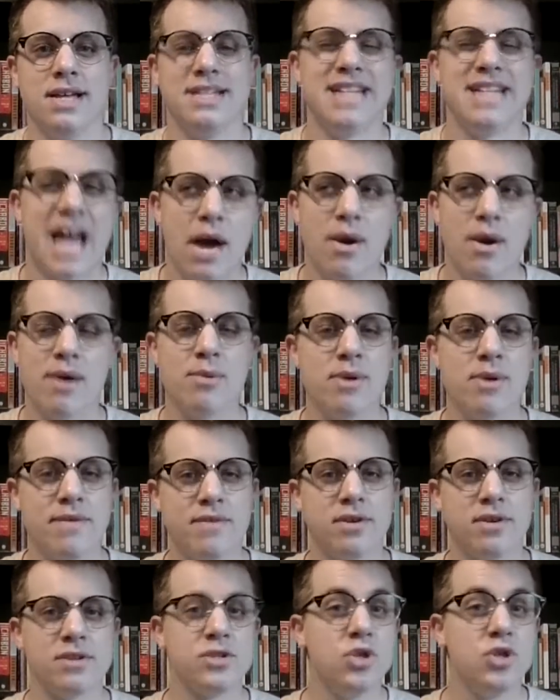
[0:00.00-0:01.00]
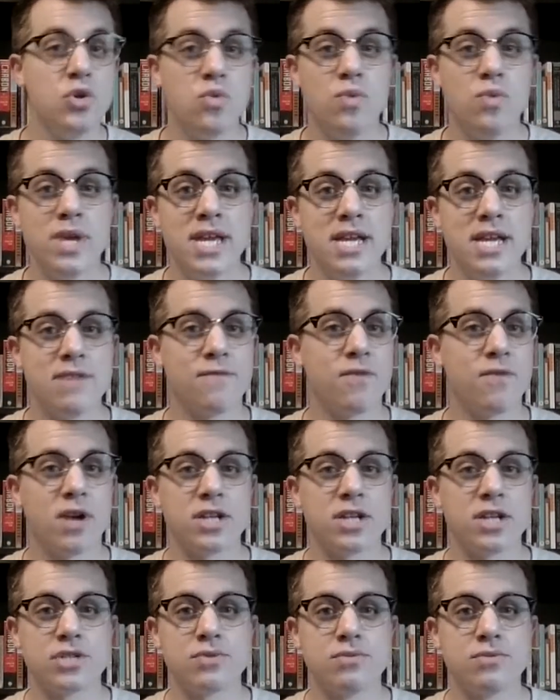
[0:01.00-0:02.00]
Now, however, new week,
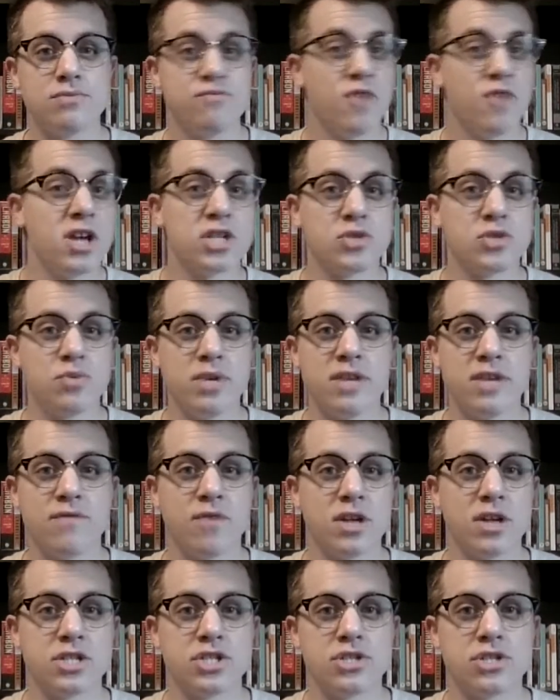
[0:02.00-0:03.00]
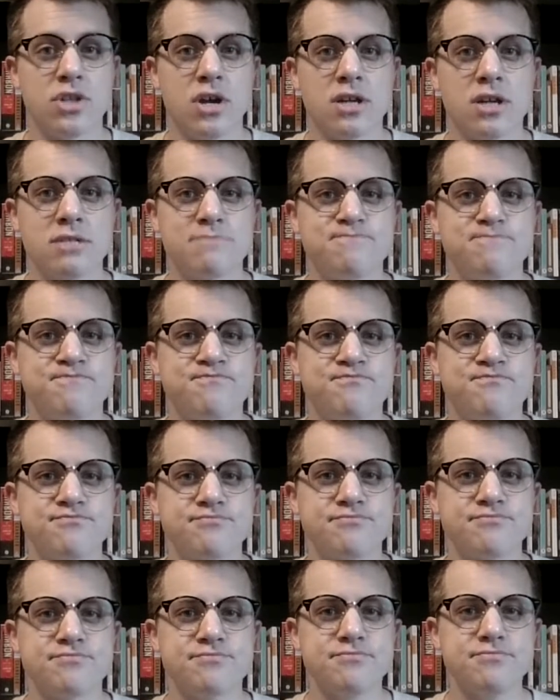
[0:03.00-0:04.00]
fresh week, fresh start.
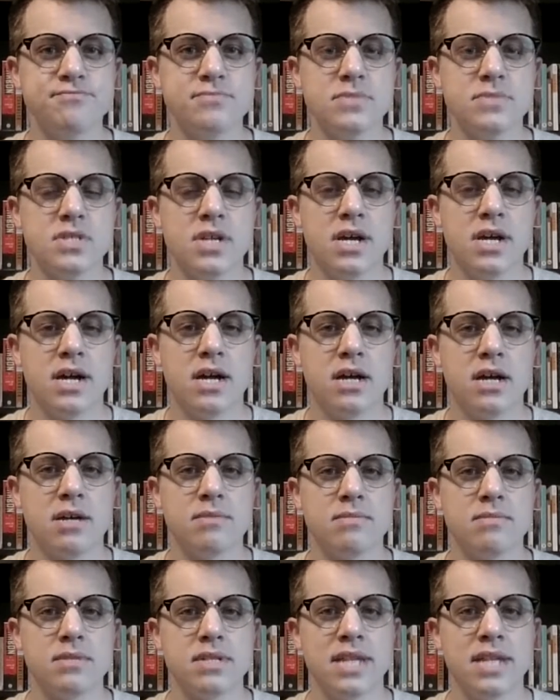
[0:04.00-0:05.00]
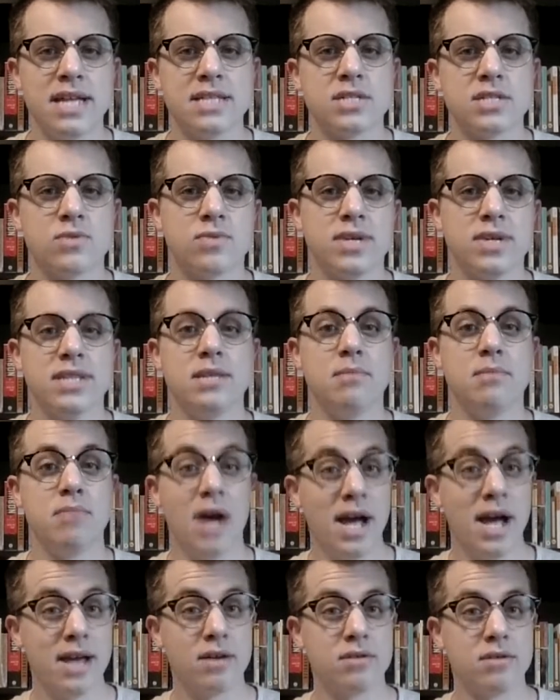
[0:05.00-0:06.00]
Let's read the
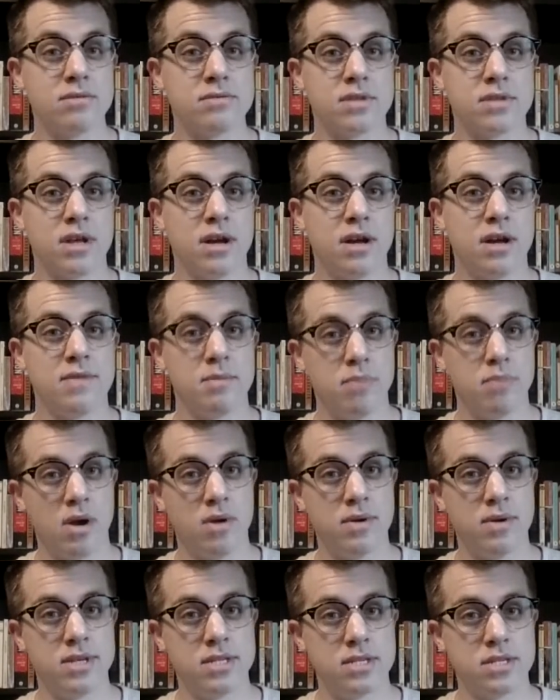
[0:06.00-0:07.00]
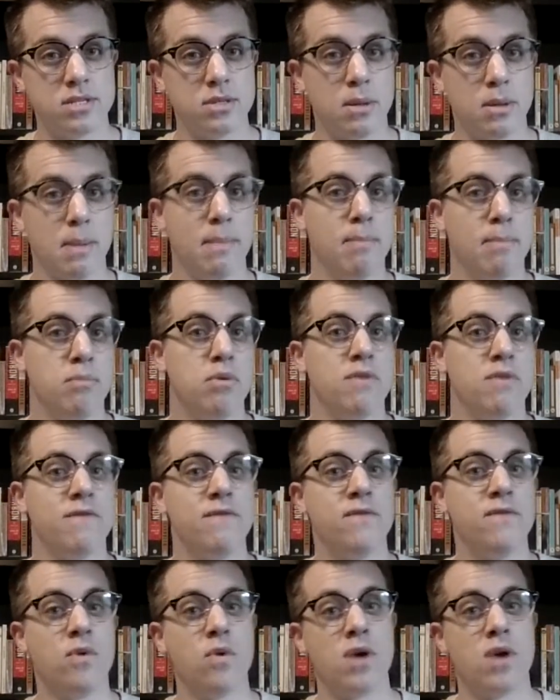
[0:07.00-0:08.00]
bios of the poets
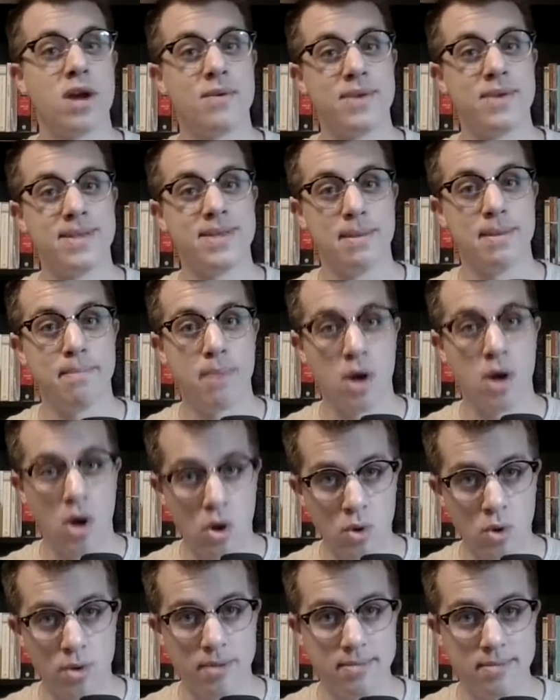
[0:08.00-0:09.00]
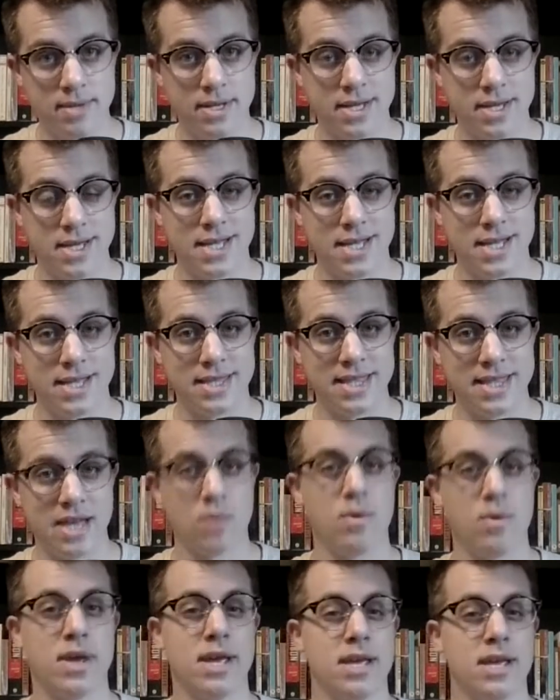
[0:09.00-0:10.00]
before I read the poem. That
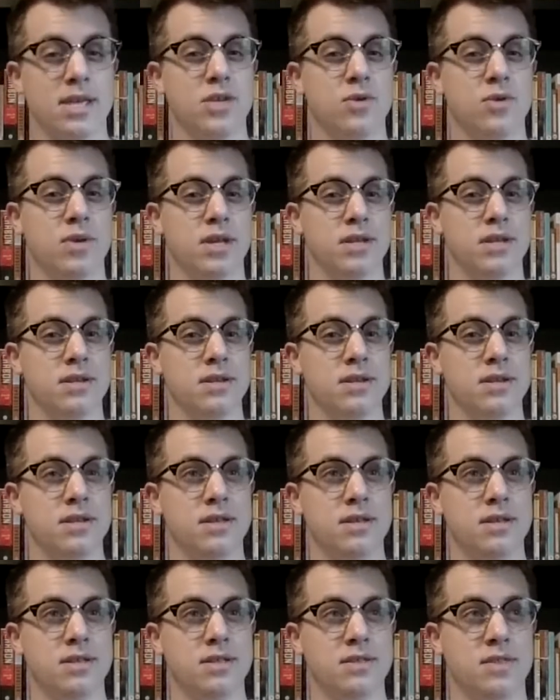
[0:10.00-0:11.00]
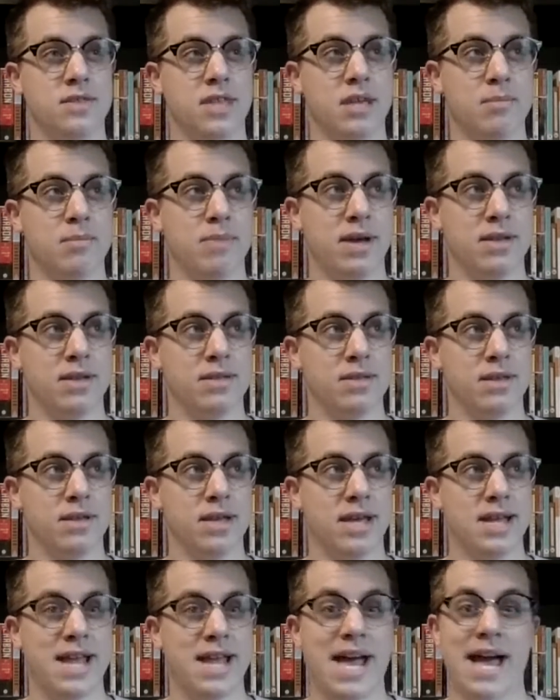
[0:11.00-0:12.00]
way you can think about
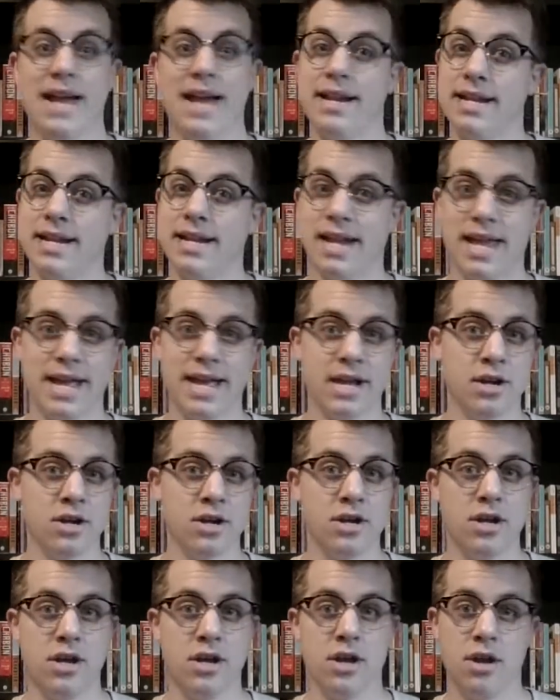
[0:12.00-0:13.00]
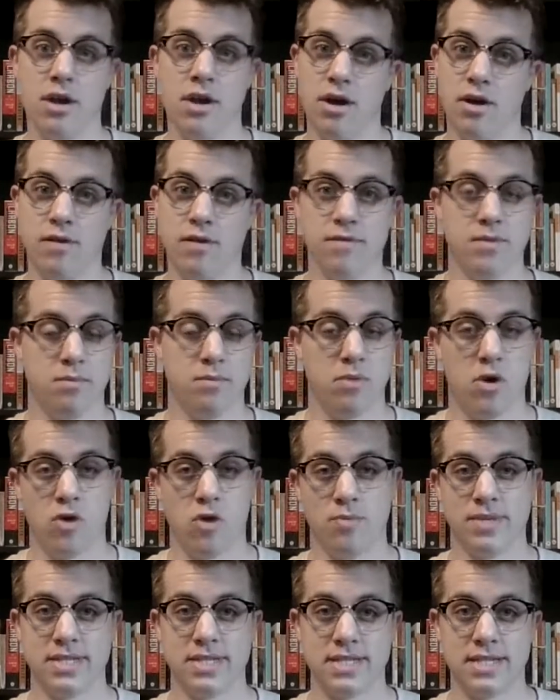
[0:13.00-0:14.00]
an added layer of the
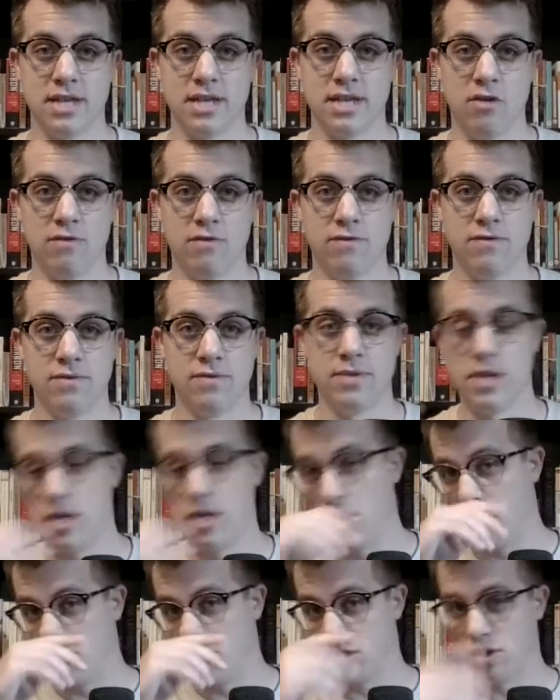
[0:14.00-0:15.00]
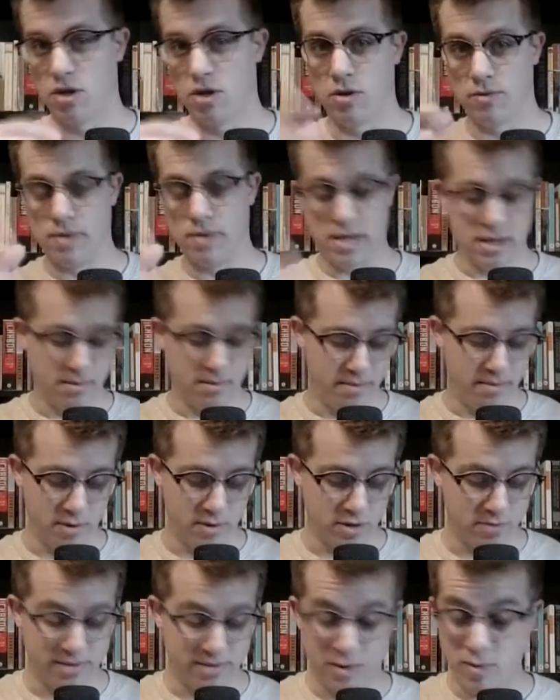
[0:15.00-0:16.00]
poem itself. So bear
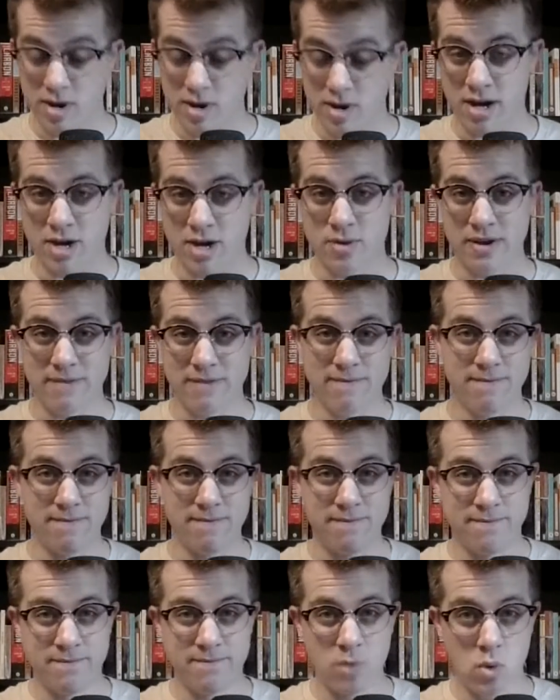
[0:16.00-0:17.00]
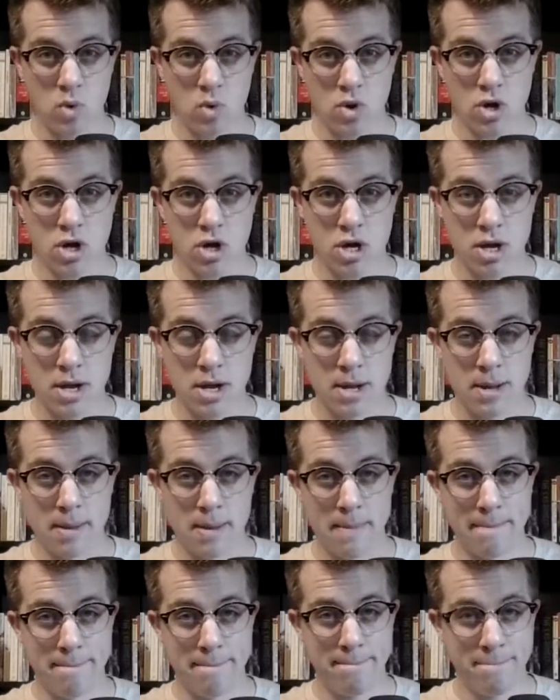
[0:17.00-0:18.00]
with me. We are going to read 4
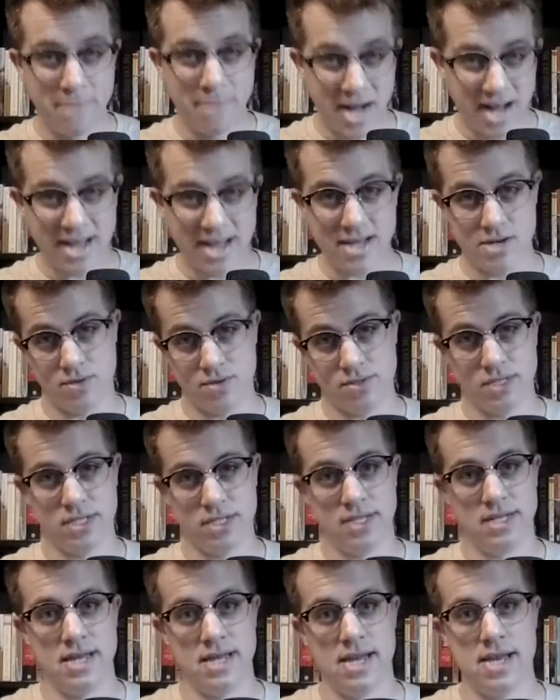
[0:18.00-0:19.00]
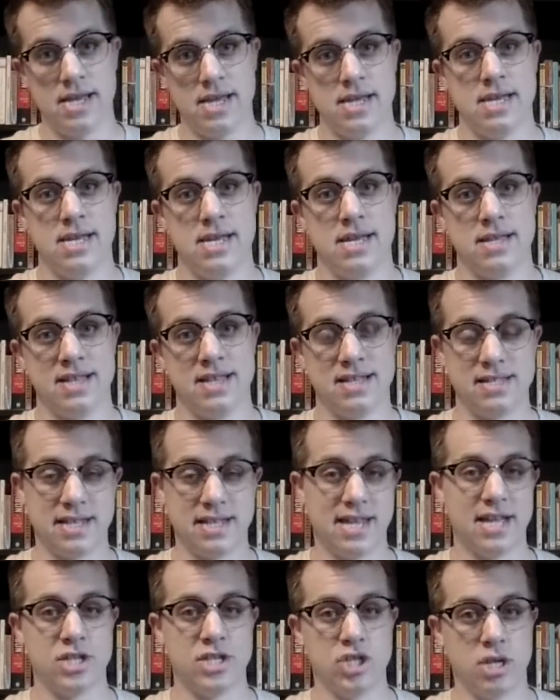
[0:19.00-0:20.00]
bios today. That's to
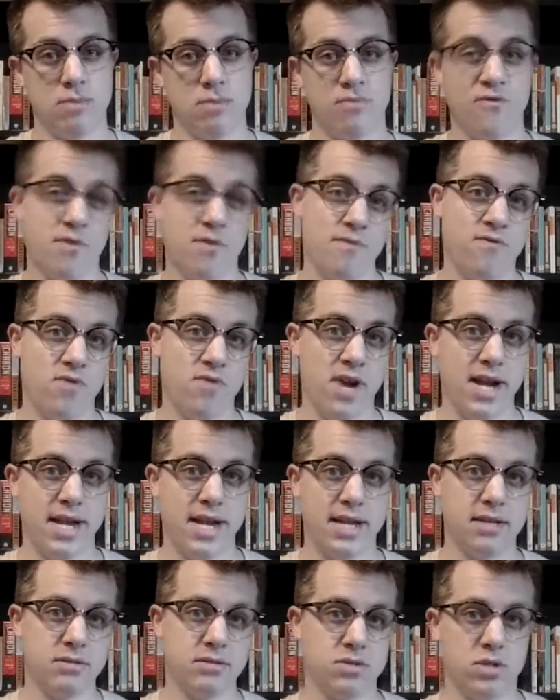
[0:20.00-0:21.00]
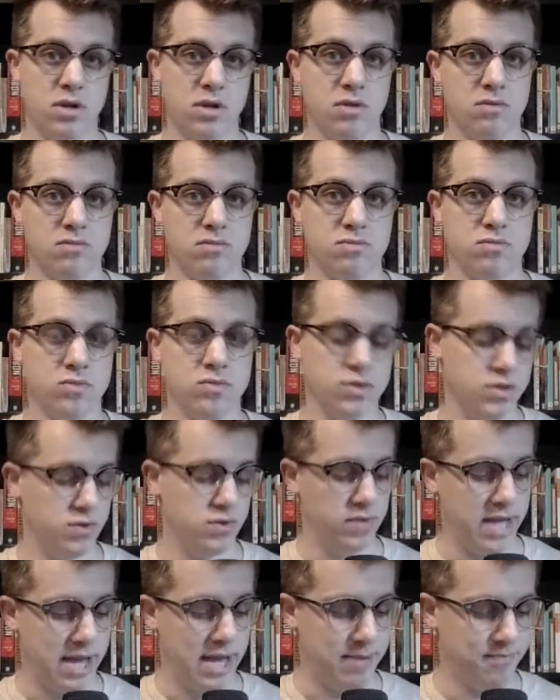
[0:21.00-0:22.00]
catch up from Friday. So we'll do
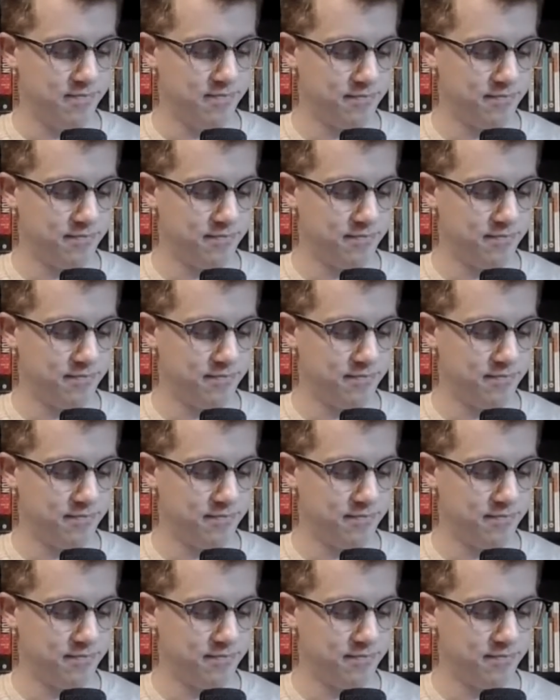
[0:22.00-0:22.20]
that.